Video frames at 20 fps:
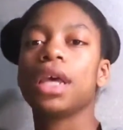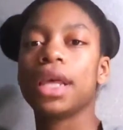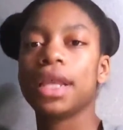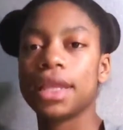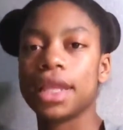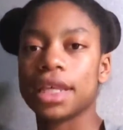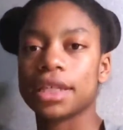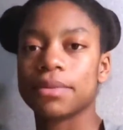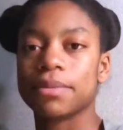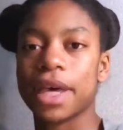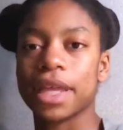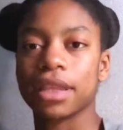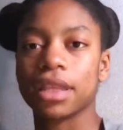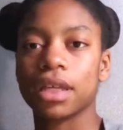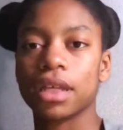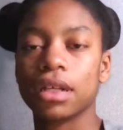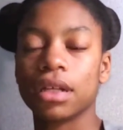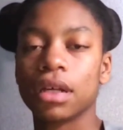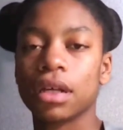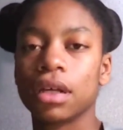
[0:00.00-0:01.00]
In this
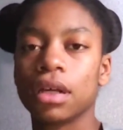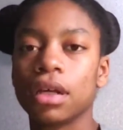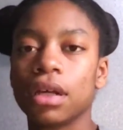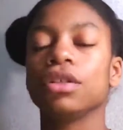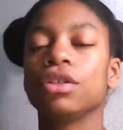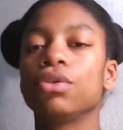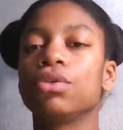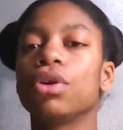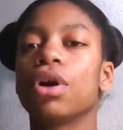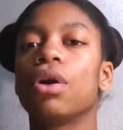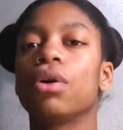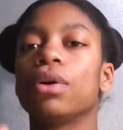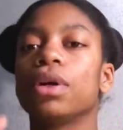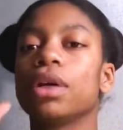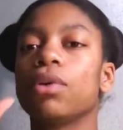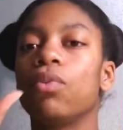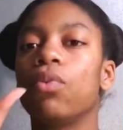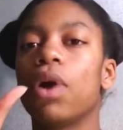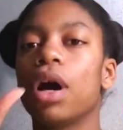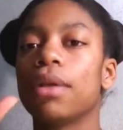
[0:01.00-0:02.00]
method, you go
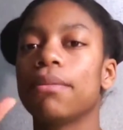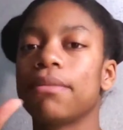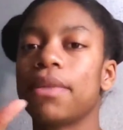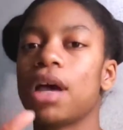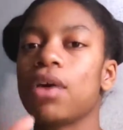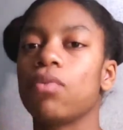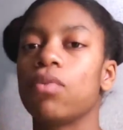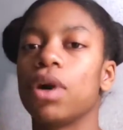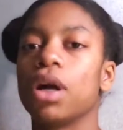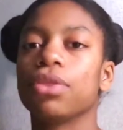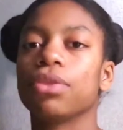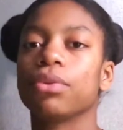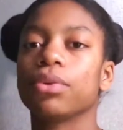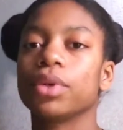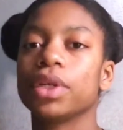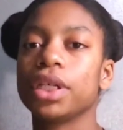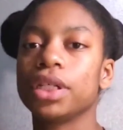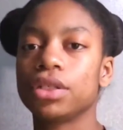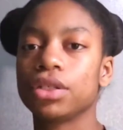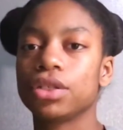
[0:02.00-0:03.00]
one by one
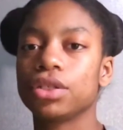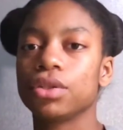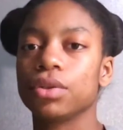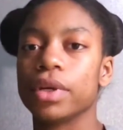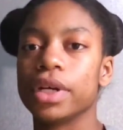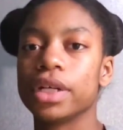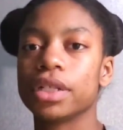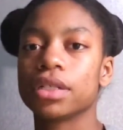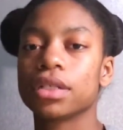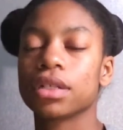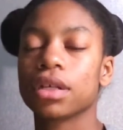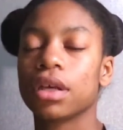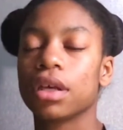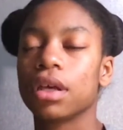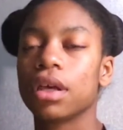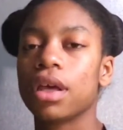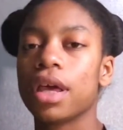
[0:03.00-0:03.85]
through each choice,